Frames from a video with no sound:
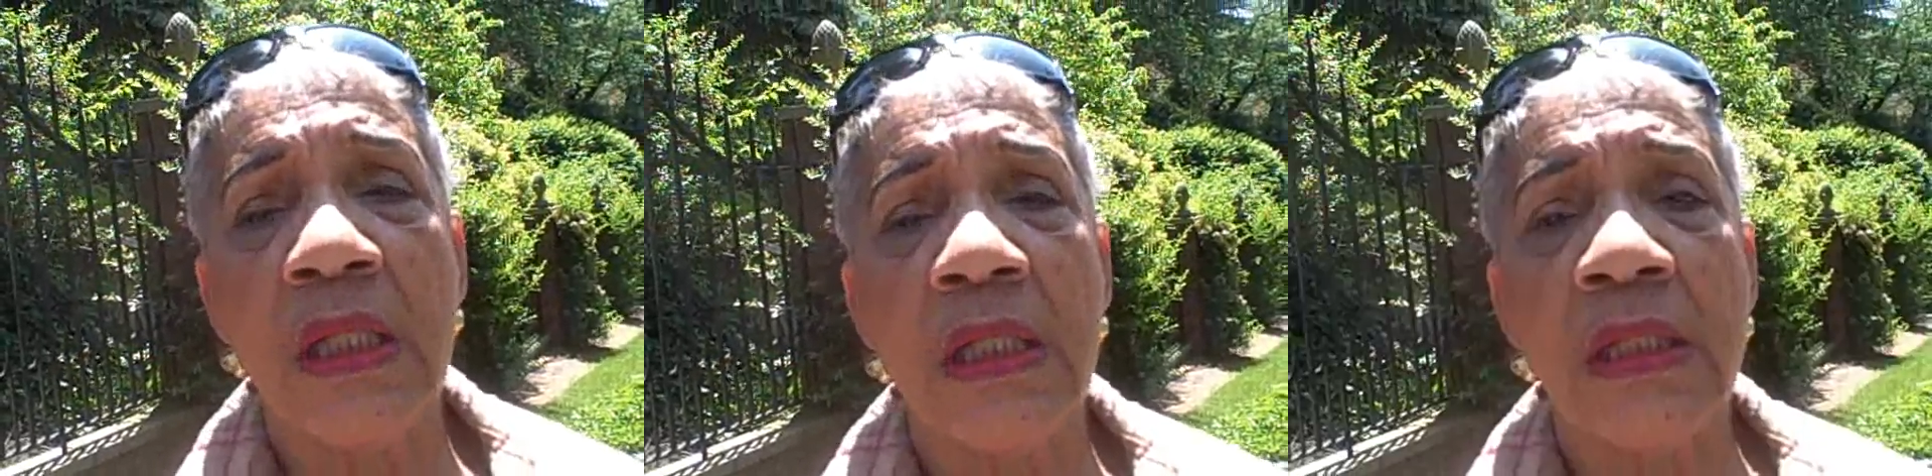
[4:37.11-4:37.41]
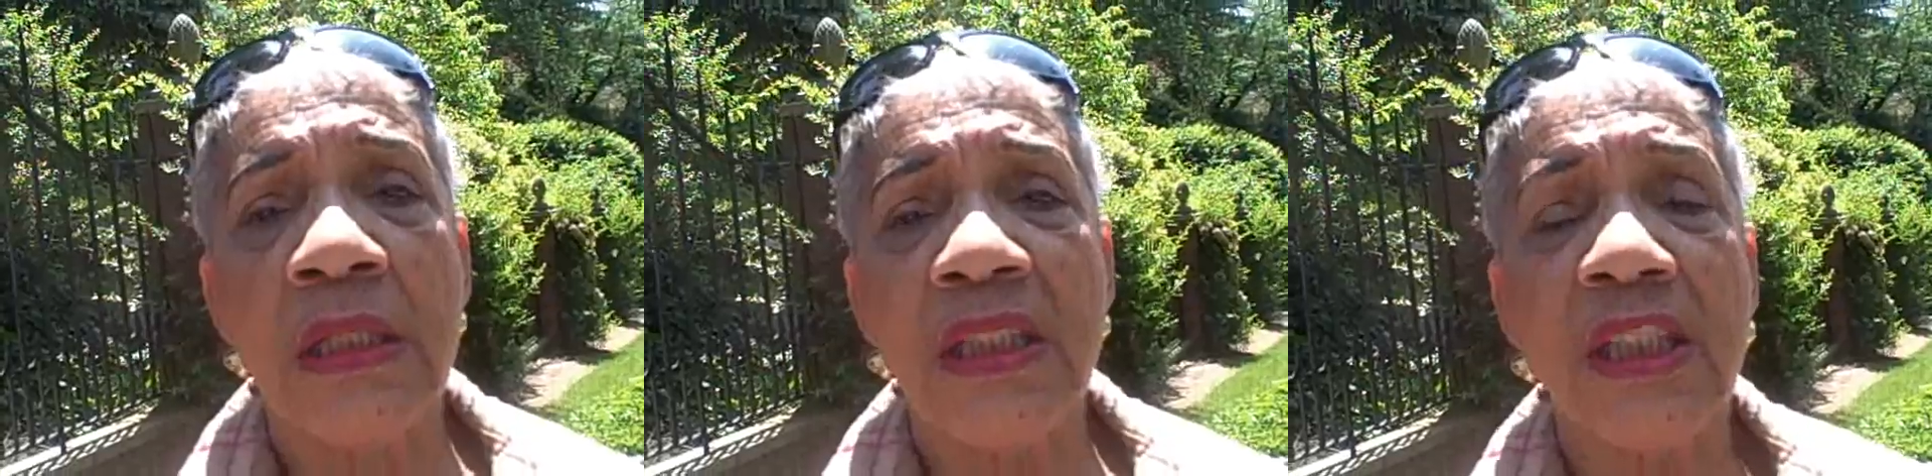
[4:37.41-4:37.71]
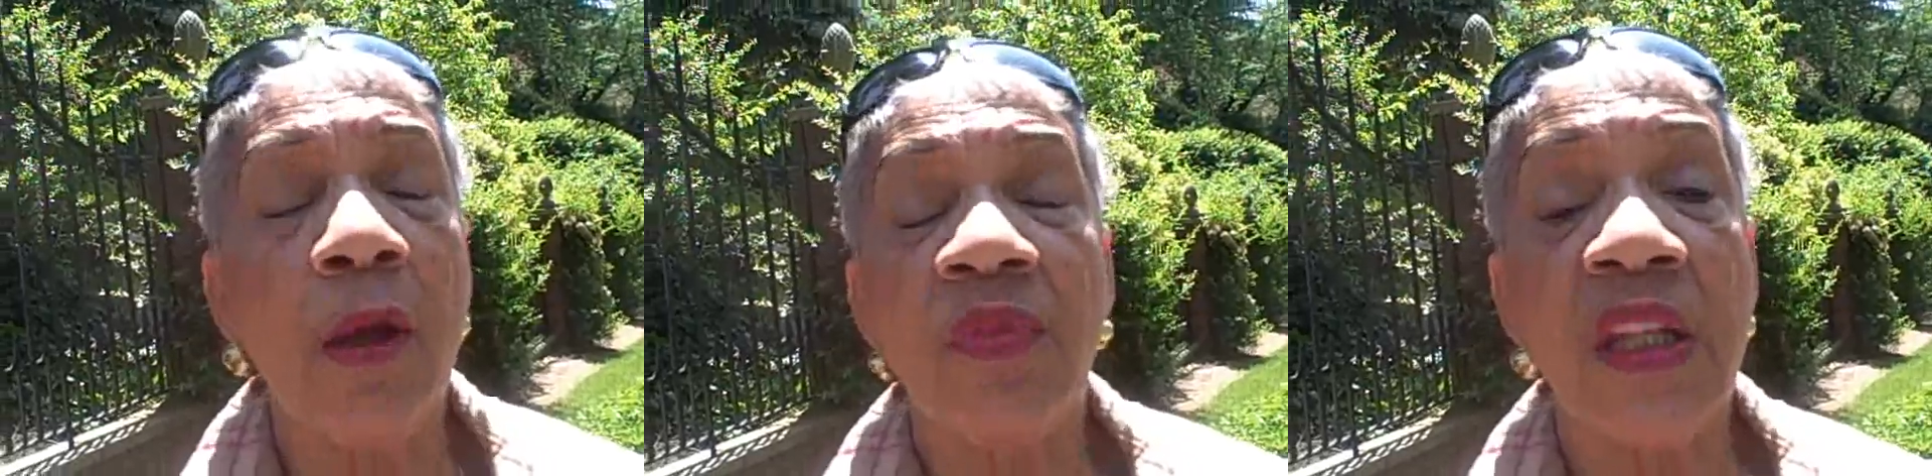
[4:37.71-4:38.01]
in
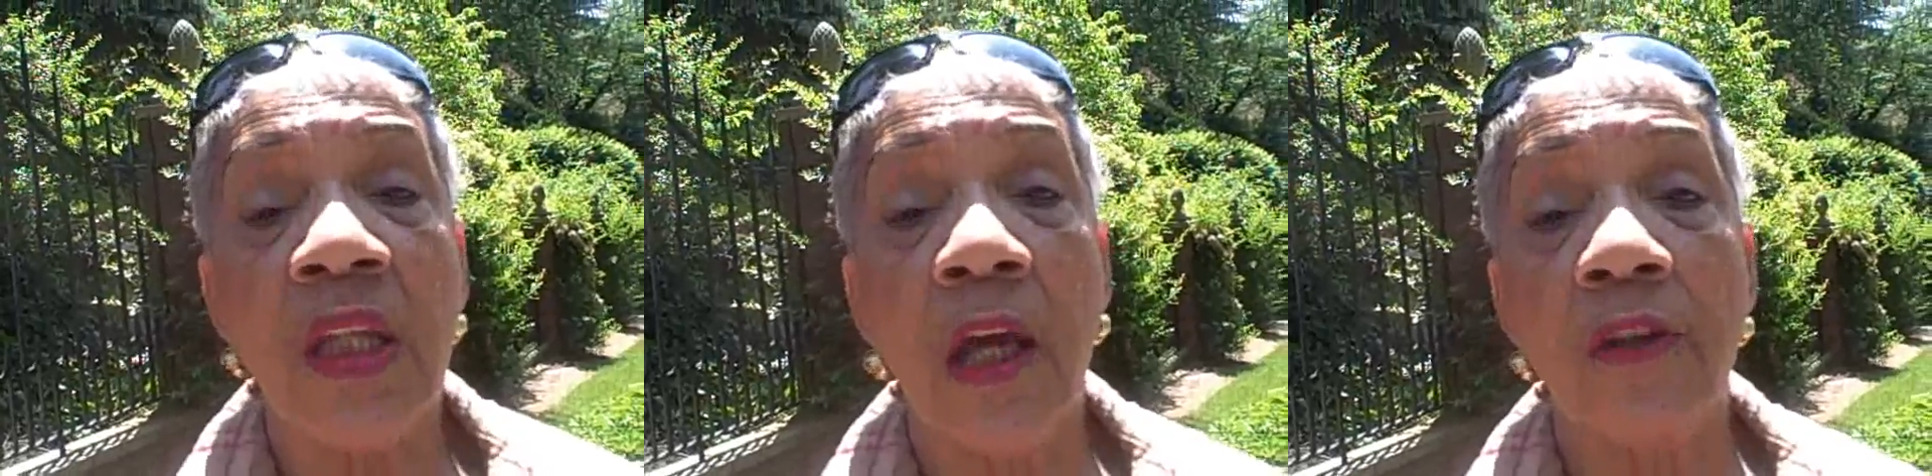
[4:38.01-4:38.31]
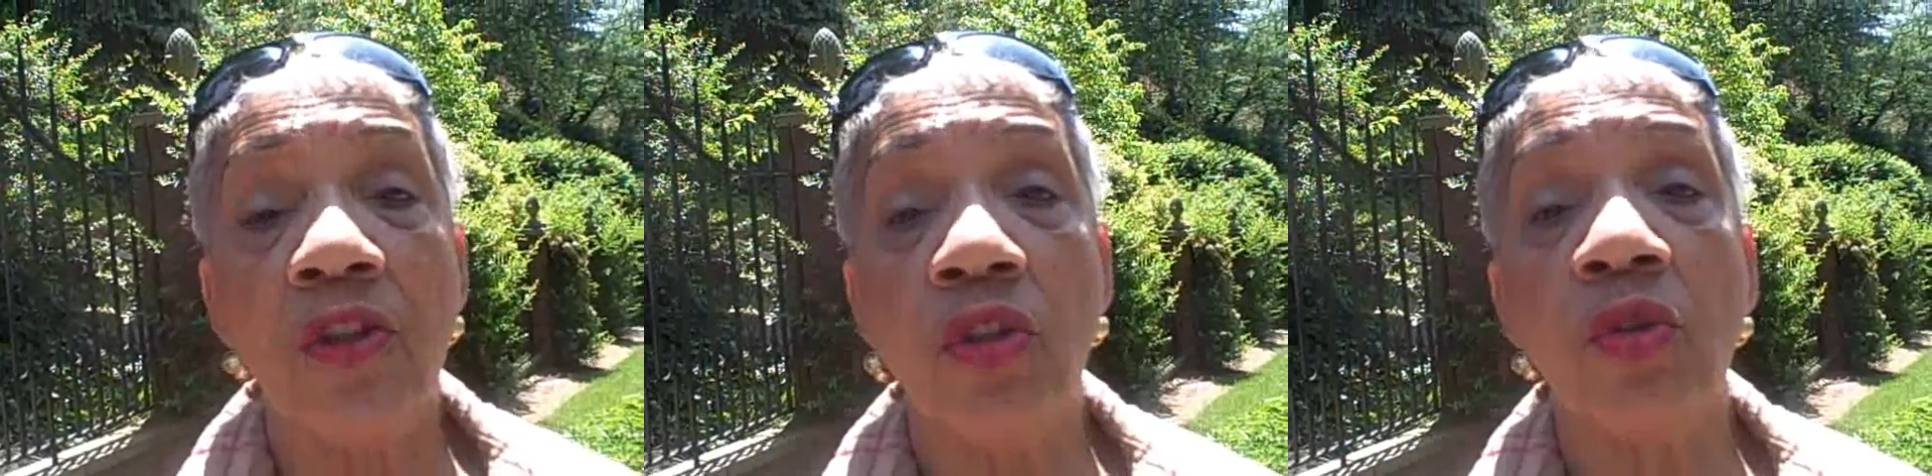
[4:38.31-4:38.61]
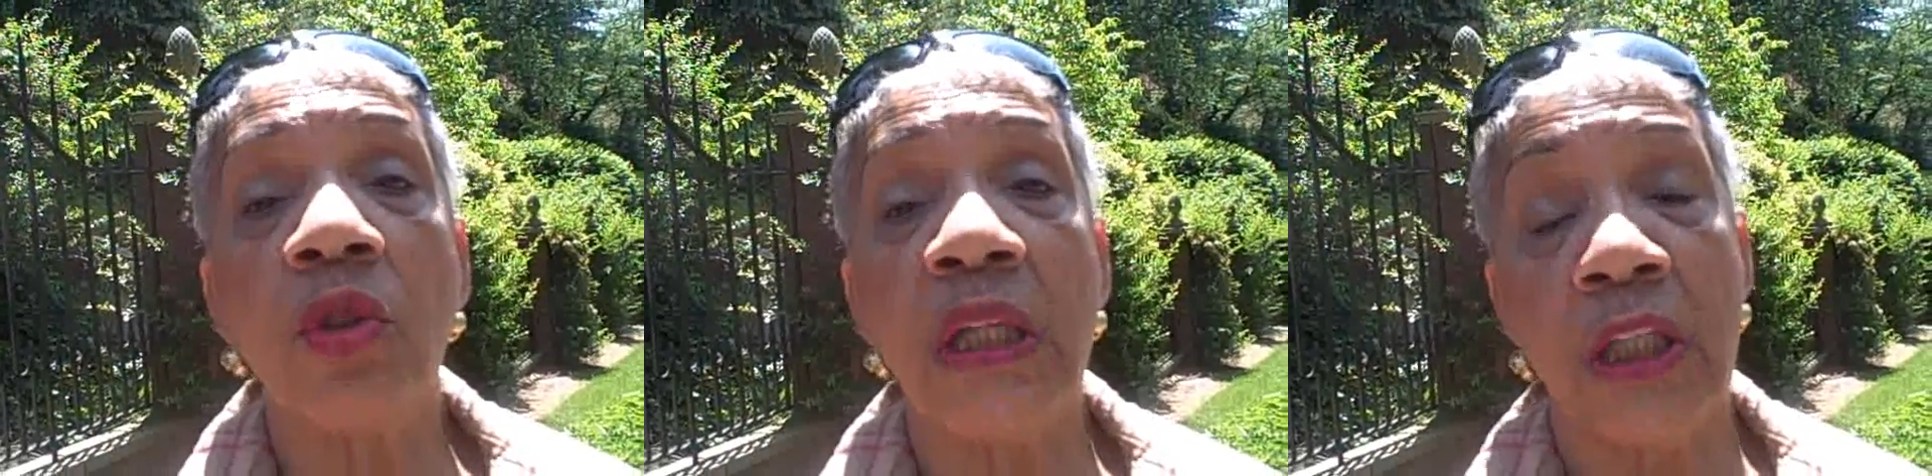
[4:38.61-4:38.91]
something that
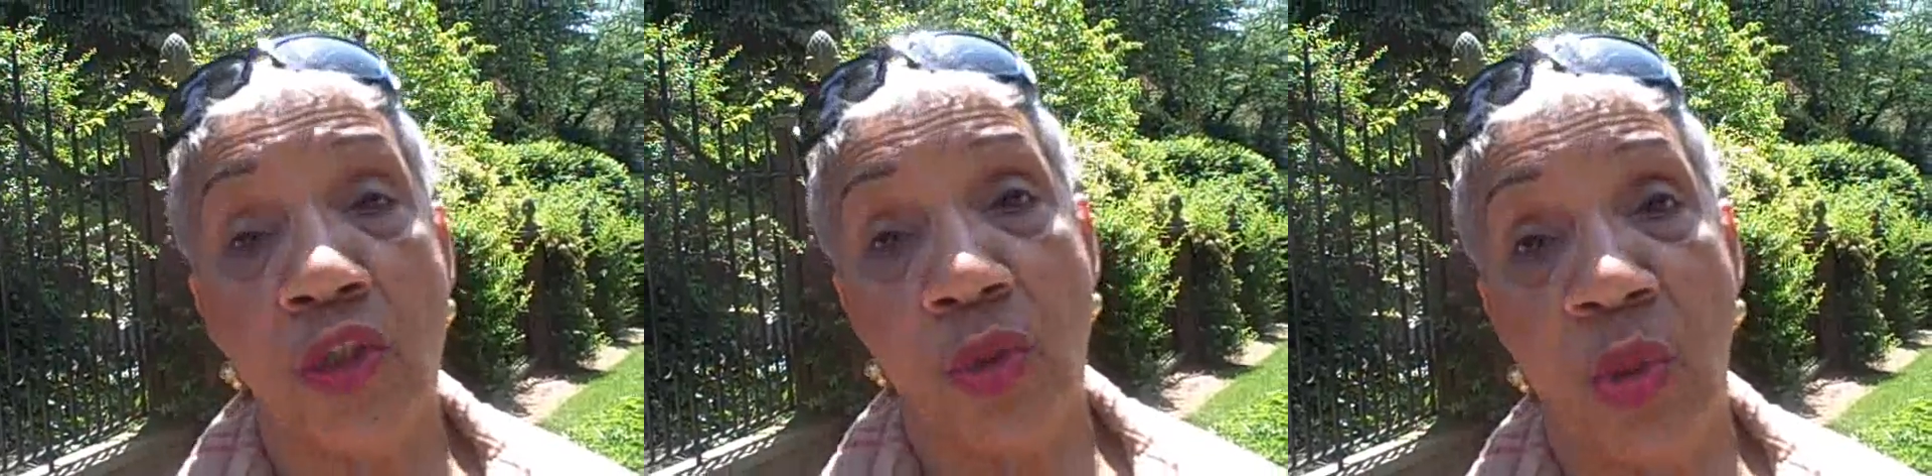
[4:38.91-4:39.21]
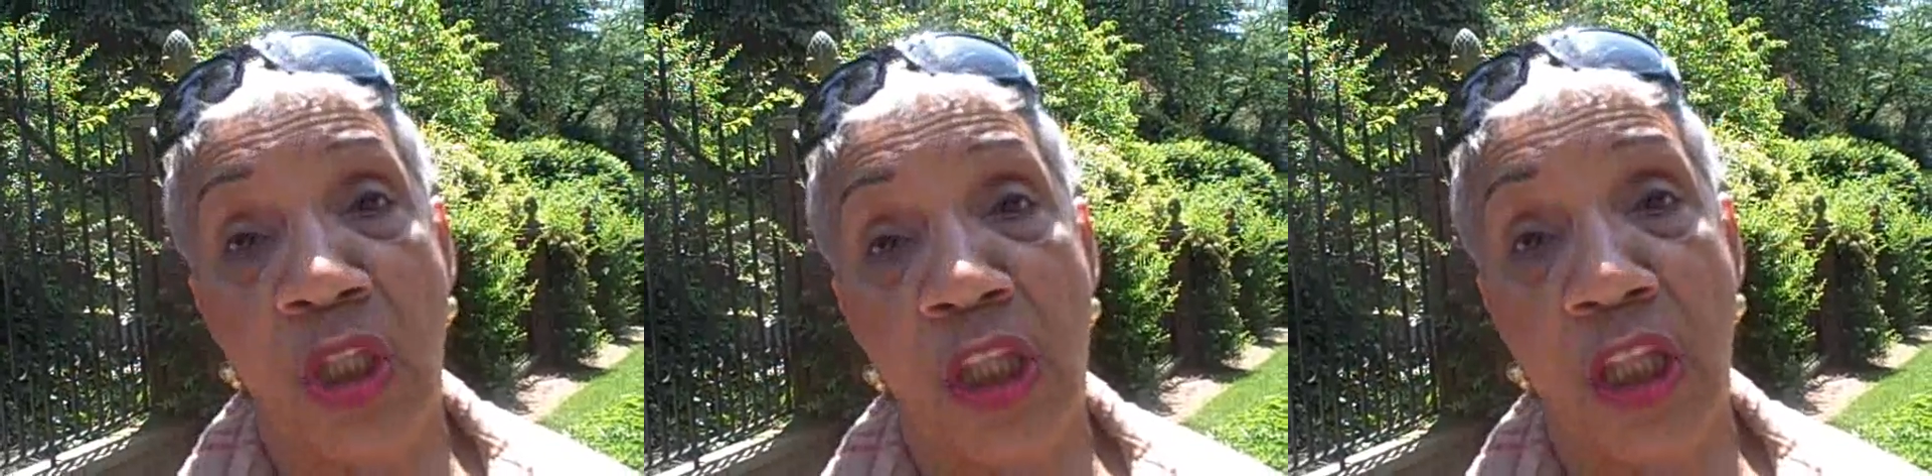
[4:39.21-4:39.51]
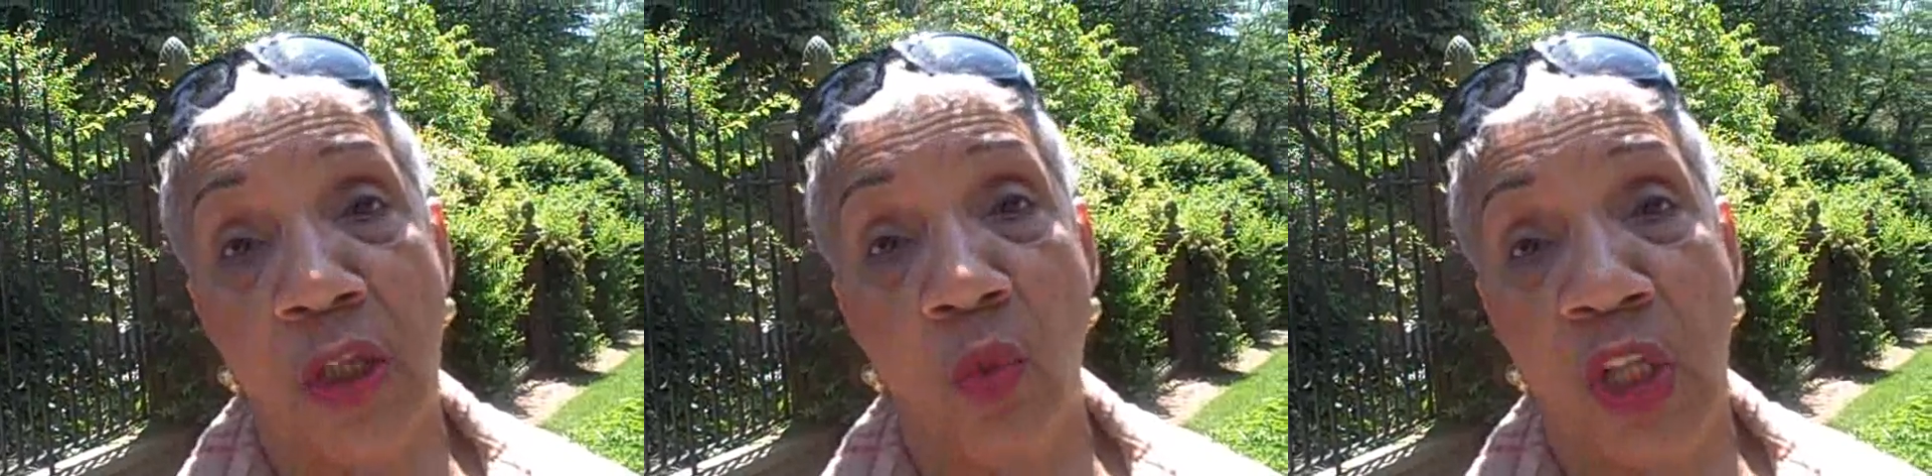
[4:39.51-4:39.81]
you can't do
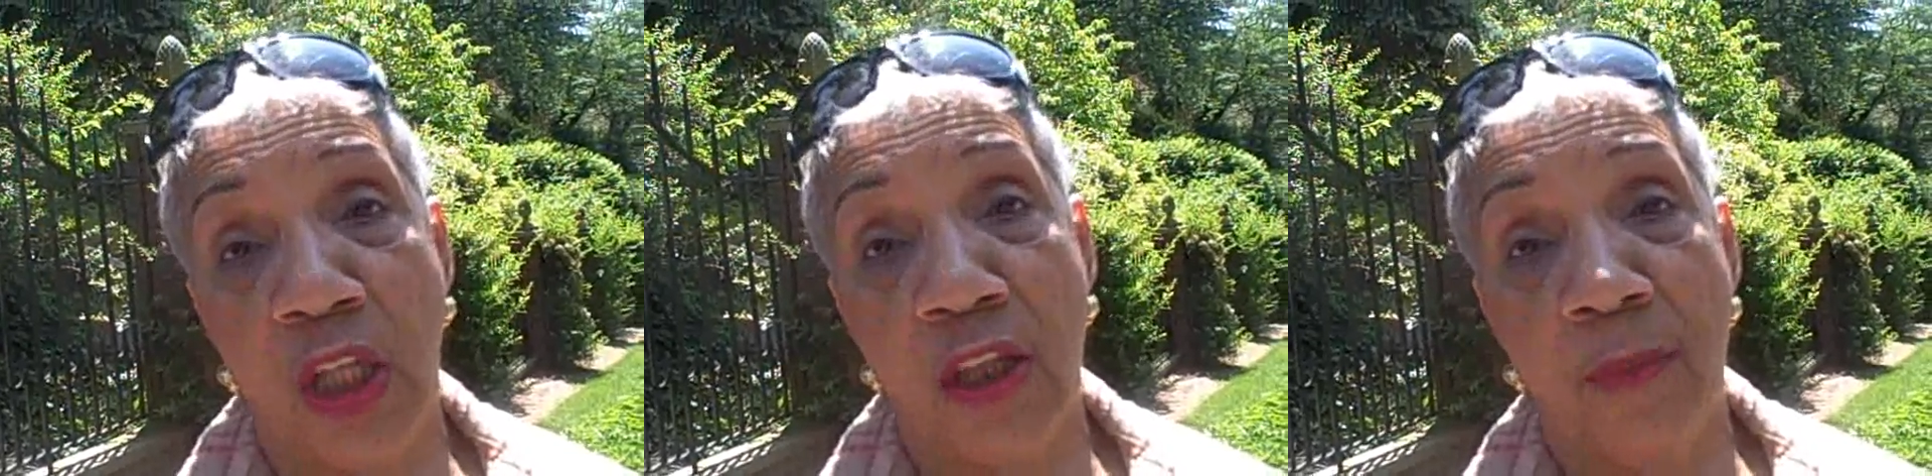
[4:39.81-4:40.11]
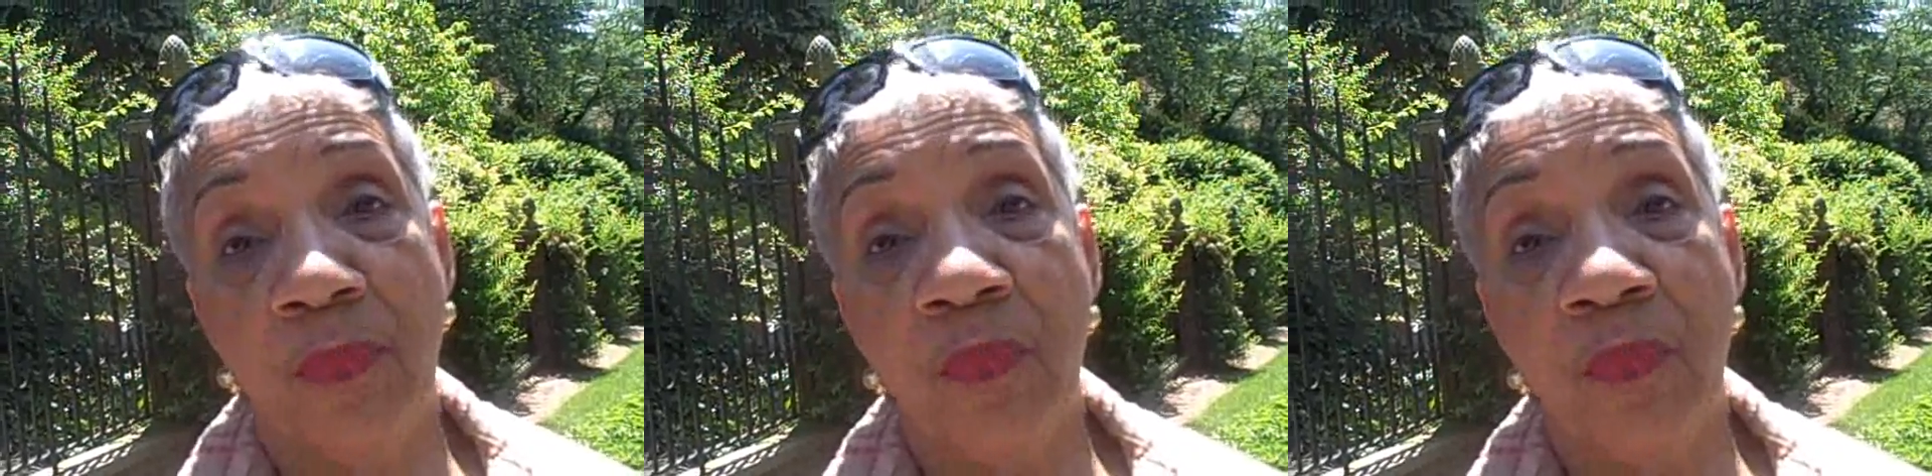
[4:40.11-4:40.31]
anything with.